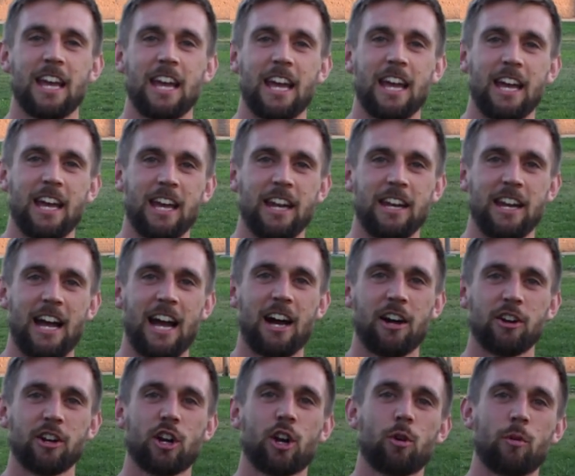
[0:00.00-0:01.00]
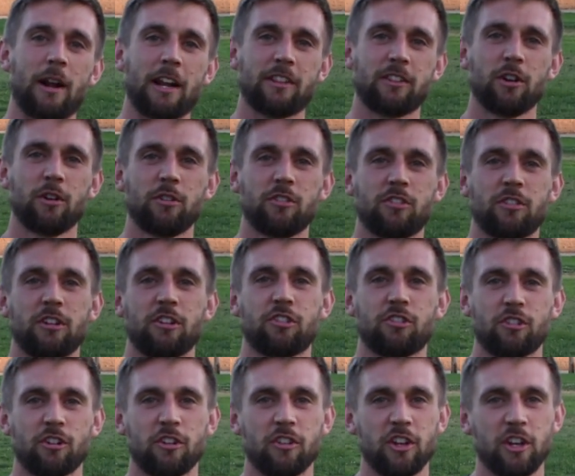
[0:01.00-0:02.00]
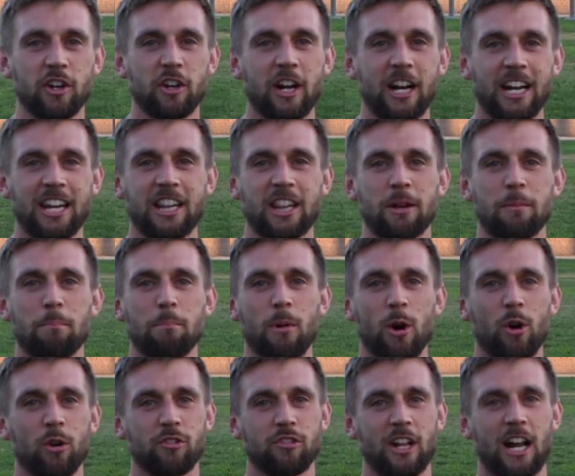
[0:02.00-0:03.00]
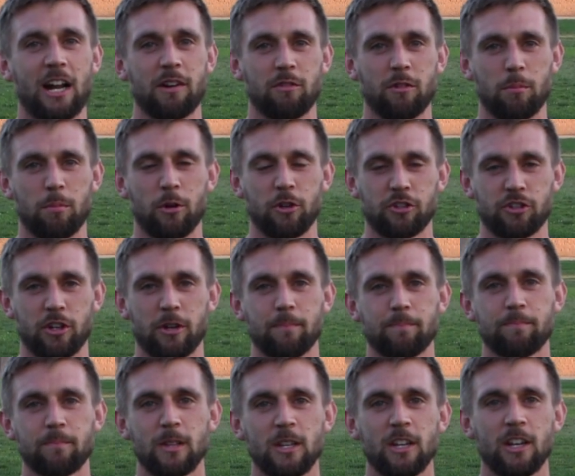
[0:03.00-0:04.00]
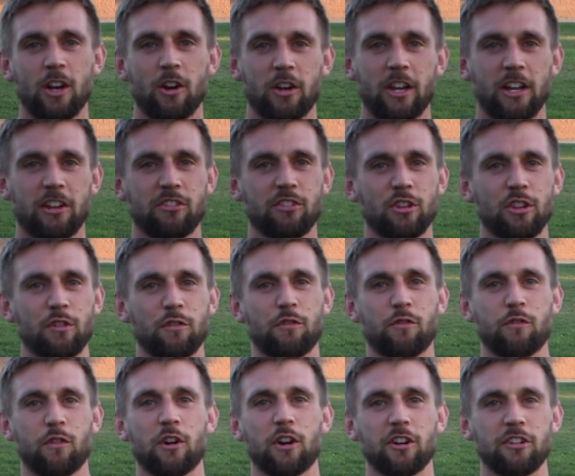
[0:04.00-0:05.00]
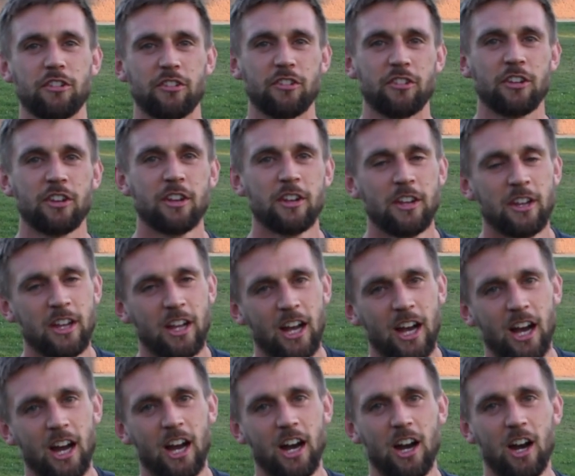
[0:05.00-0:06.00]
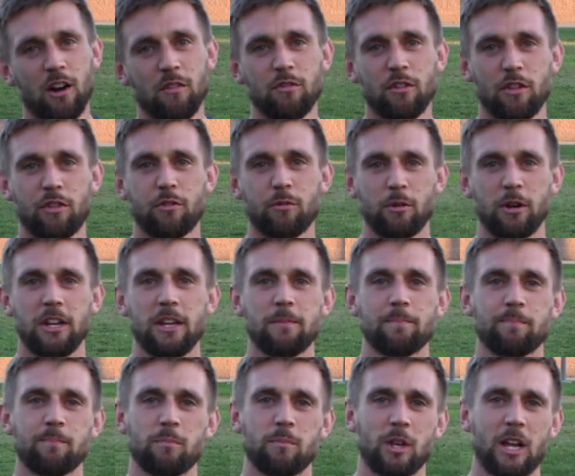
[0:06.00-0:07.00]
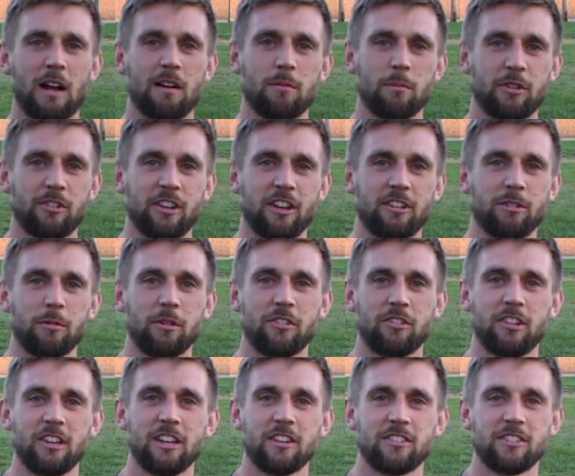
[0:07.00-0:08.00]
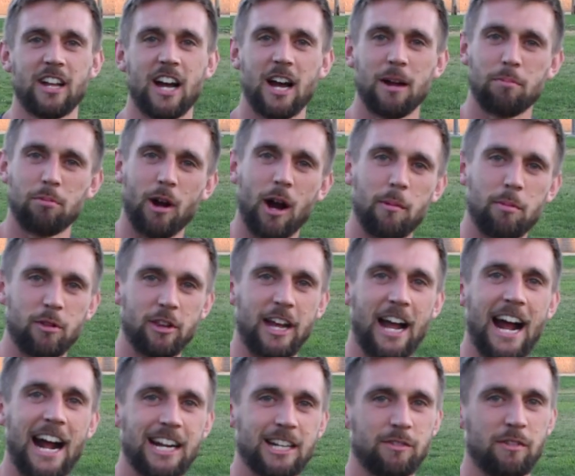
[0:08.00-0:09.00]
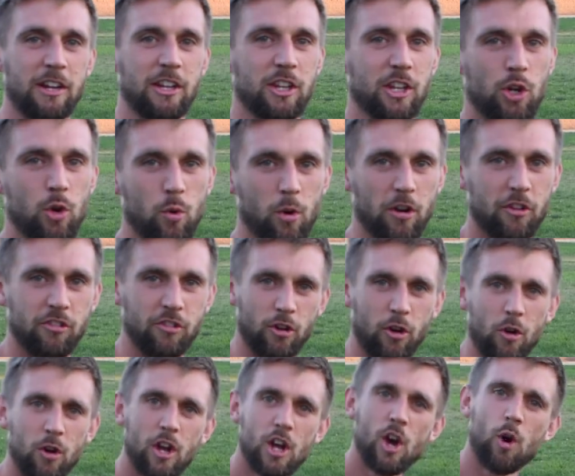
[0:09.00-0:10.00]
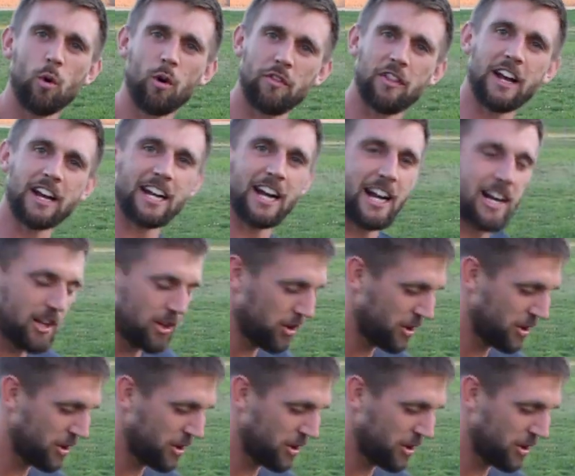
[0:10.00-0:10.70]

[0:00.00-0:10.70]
and how to correct those to ensure that you're getting the most out of your push-up. Okay, so the first of the 3 common mistakes that we see is not properly activating the core. So what that kind of